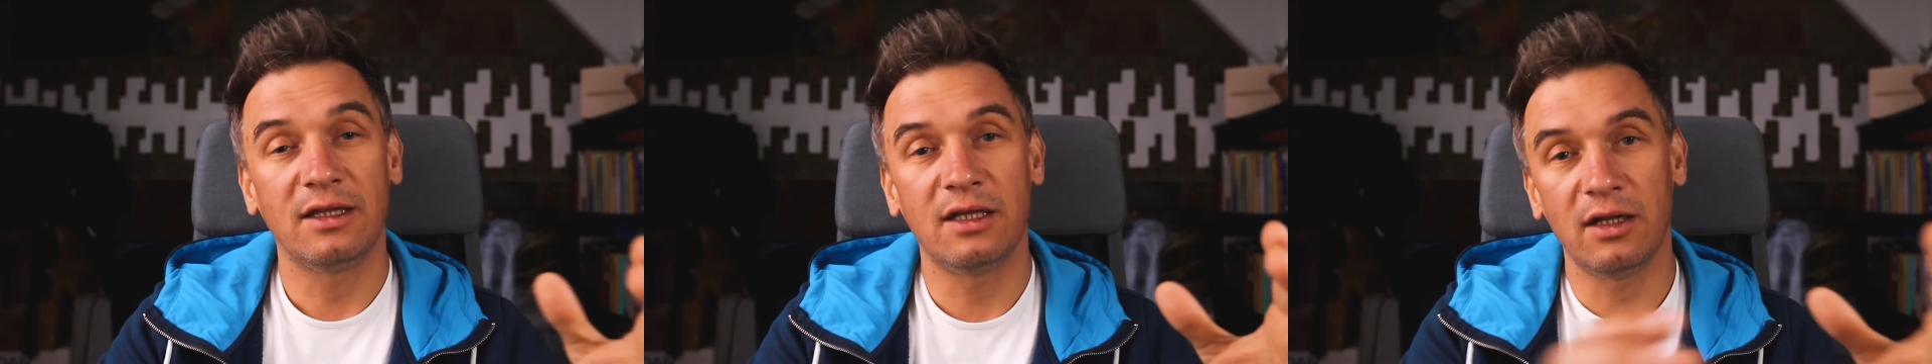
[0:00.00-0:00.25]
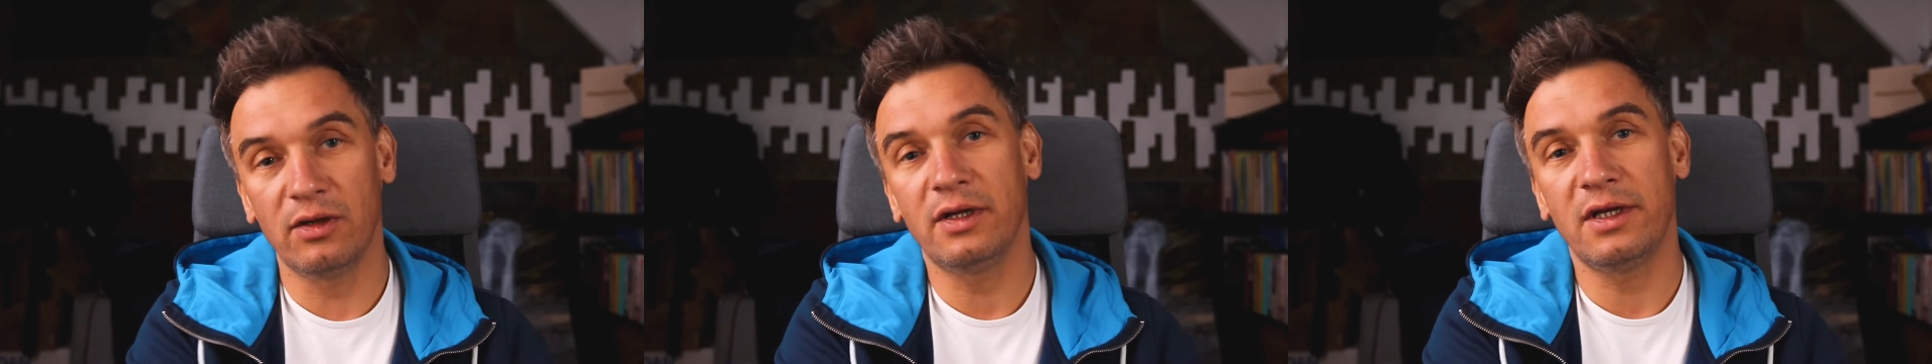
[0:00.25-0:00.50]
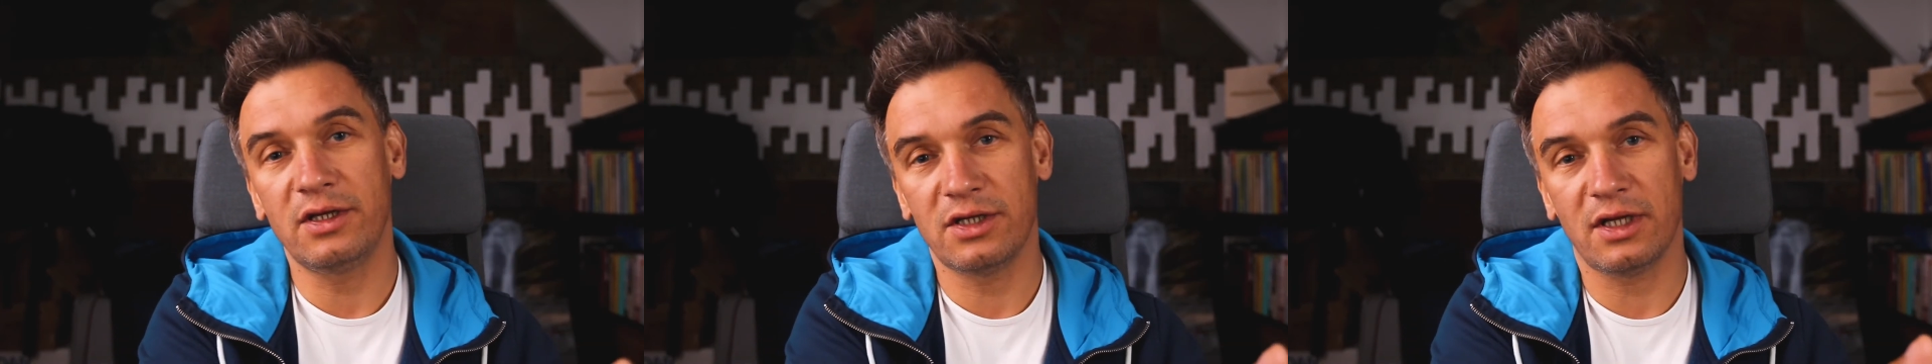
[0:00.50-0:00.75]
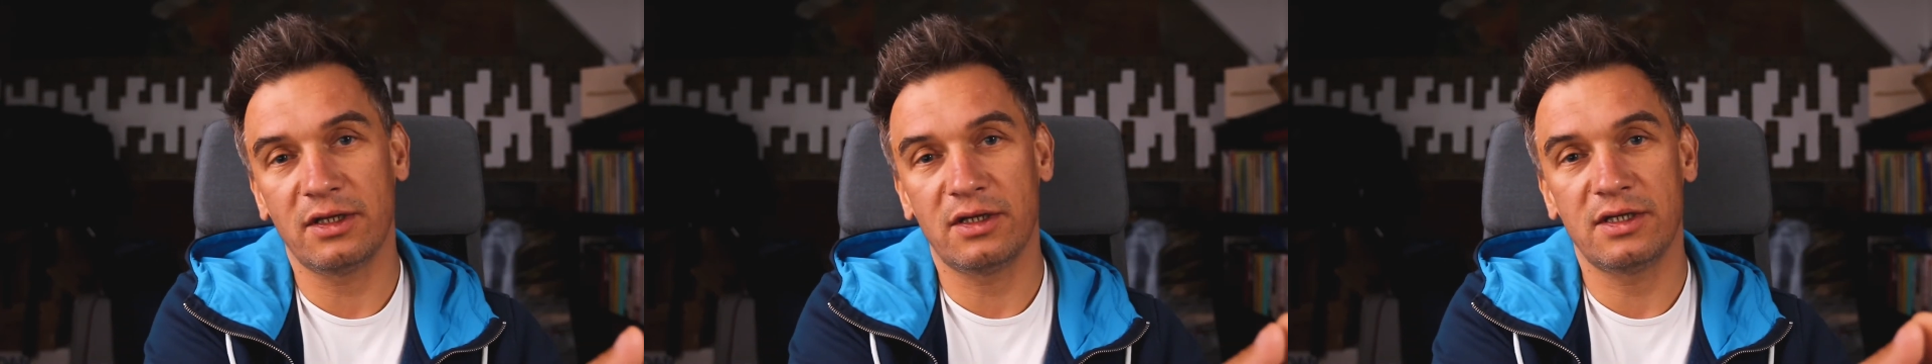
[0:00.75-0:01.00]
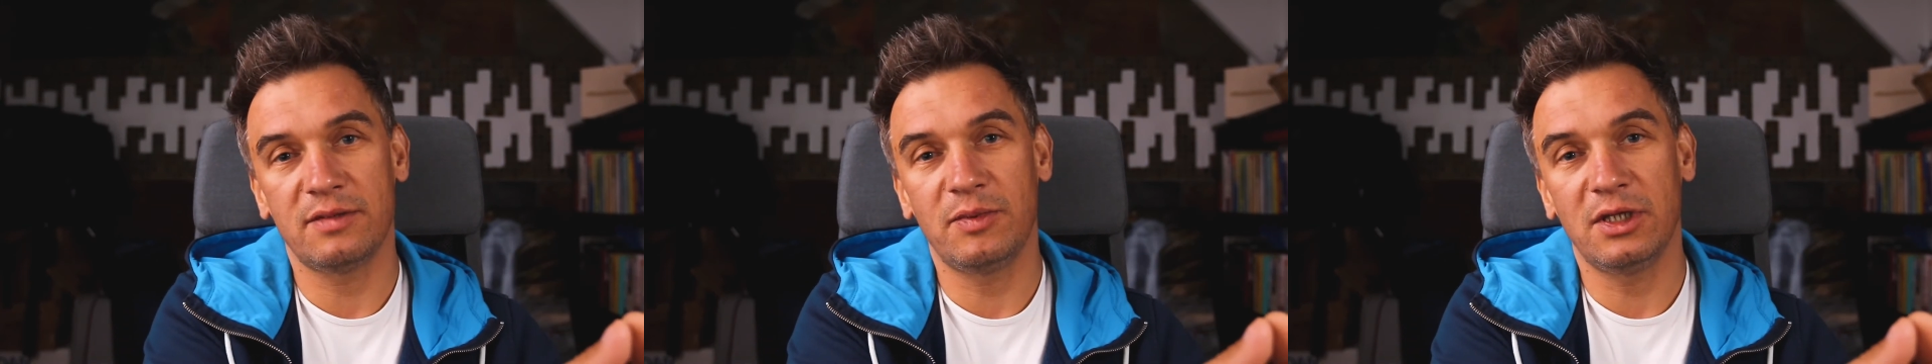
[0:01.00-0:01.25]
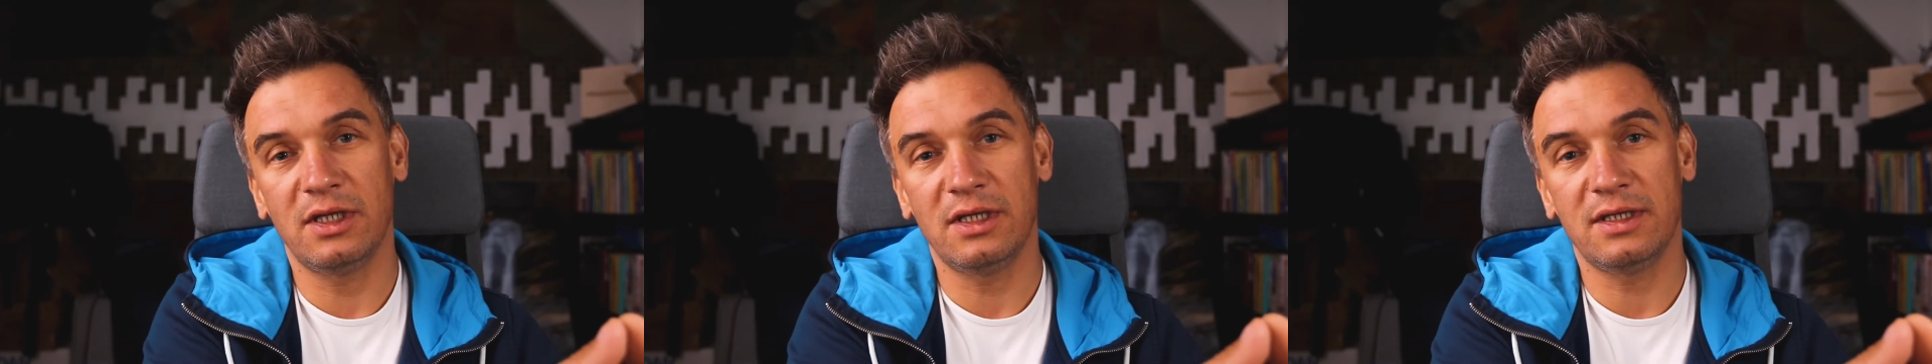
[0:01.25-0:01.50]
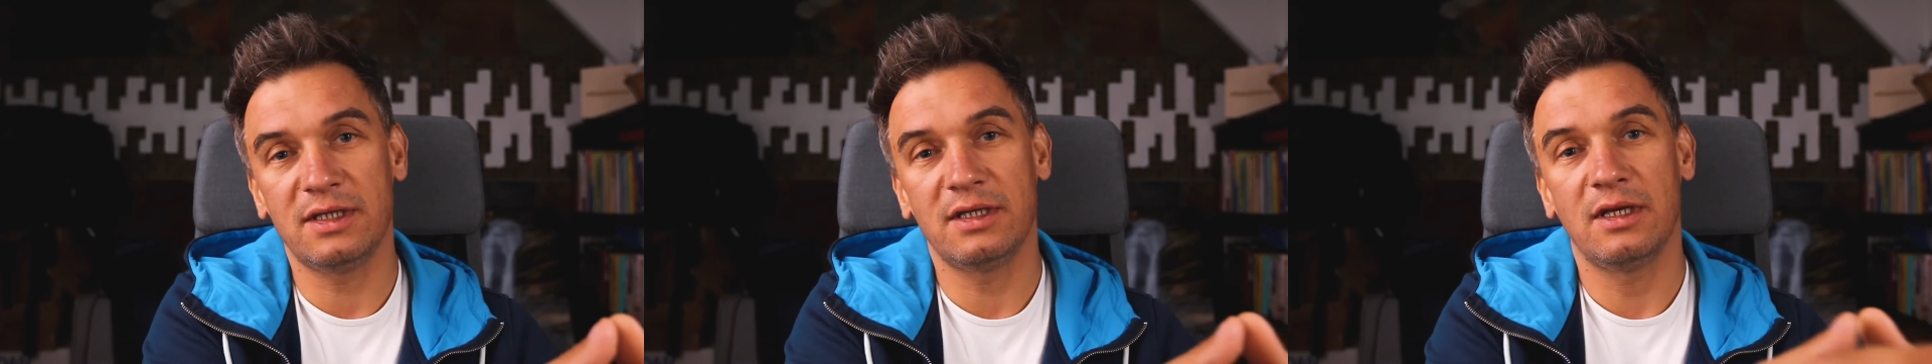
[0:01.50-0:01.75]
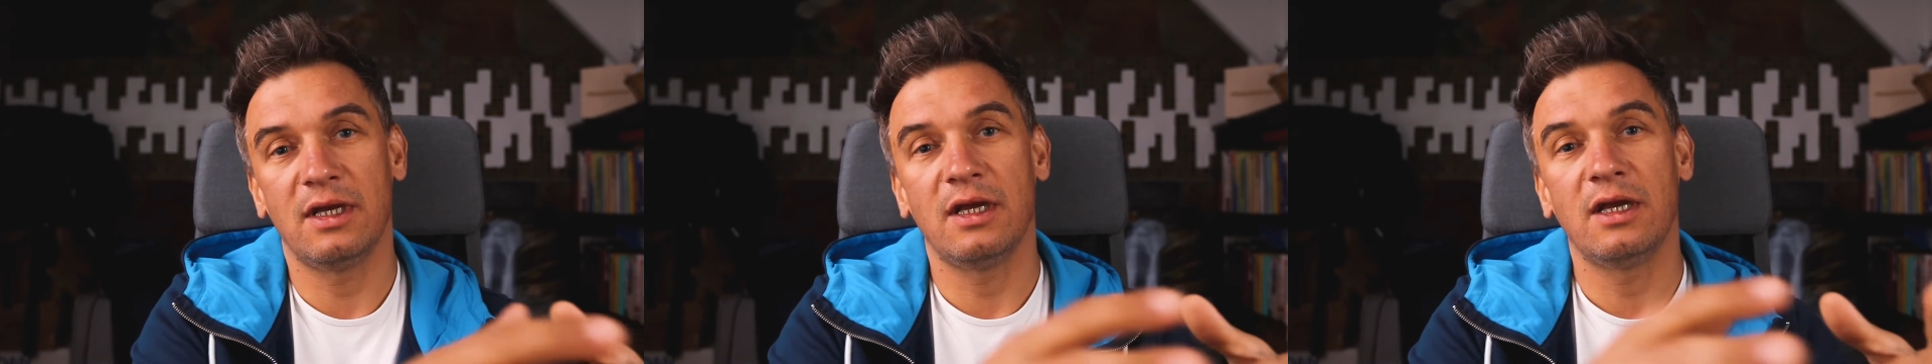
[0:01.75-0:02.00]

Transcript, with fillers: The longer shutter speed is,